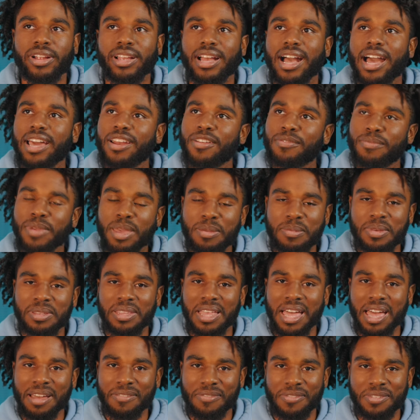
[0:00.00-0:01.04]
kind of made me
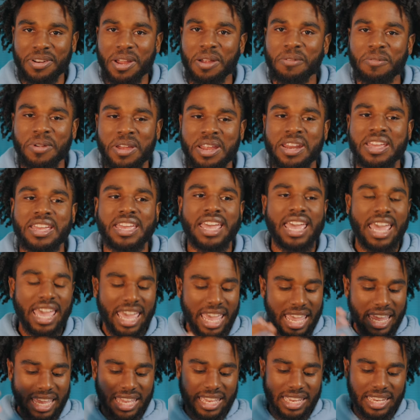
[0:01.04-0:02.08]
laugh when I read it.
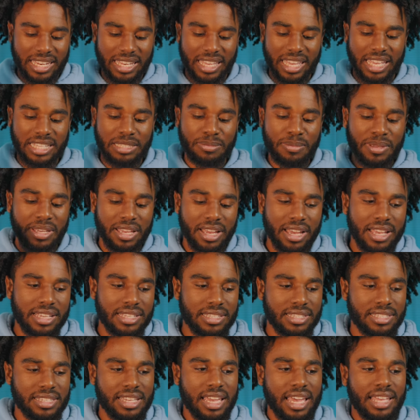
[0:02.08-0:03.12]
And it's
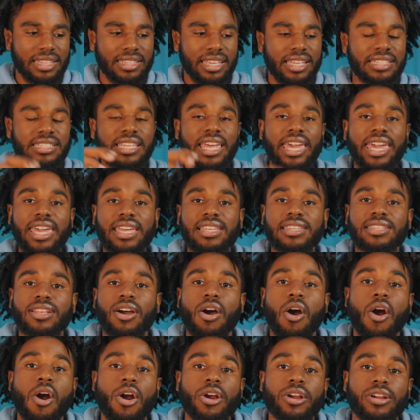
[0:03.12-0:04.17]
because they take the
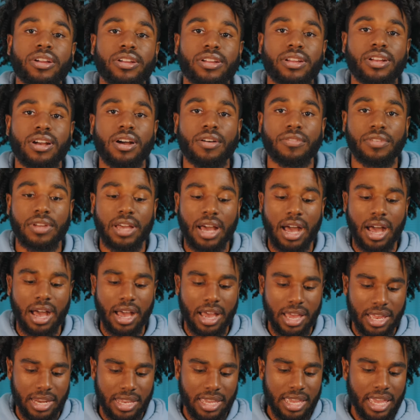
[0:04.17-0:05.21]
Ark of
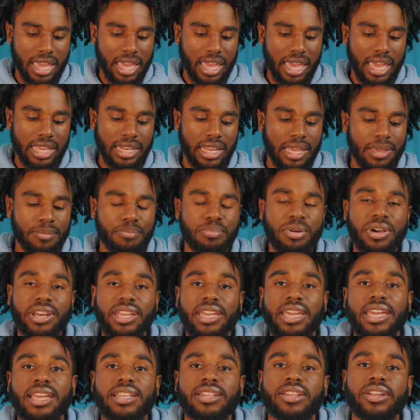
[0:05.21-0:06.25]
God and they put
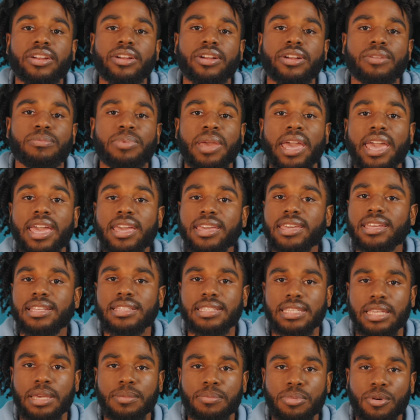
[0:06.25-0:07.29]
it in their pagan
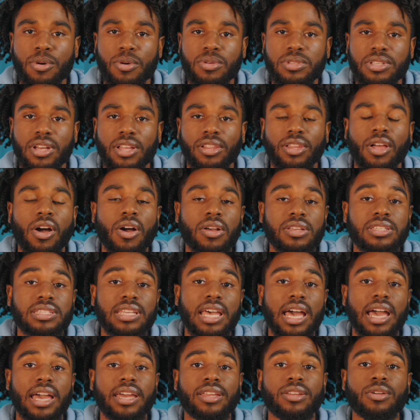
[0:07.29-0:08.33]
temples
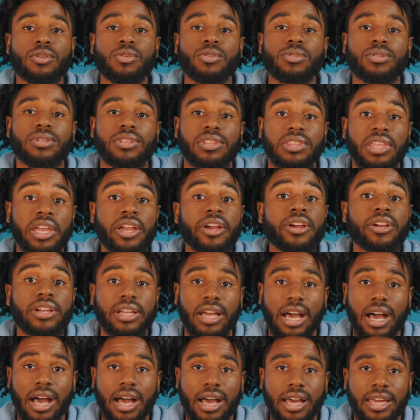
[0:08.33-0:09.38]
alongside their
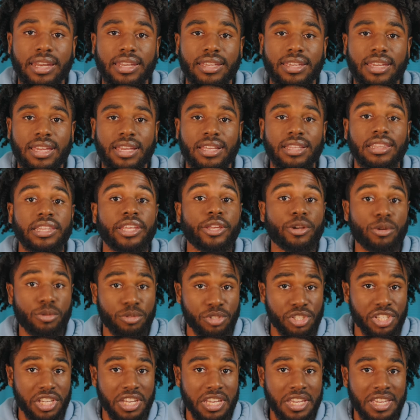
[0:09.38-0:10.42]
god, little
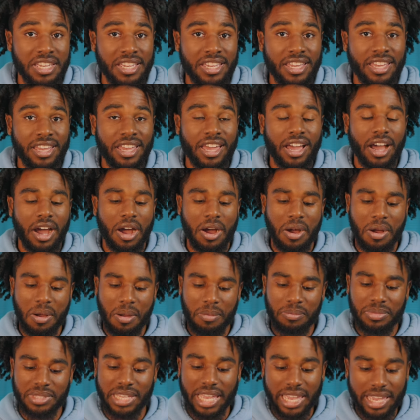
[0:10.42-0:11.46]
g,
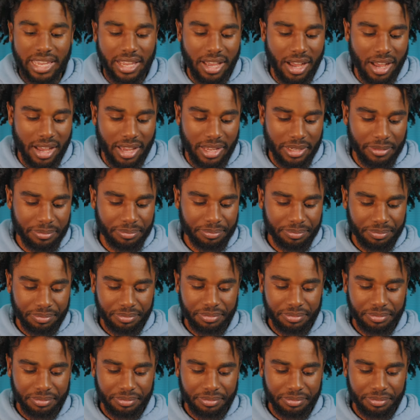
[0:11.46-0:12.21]
Dagon.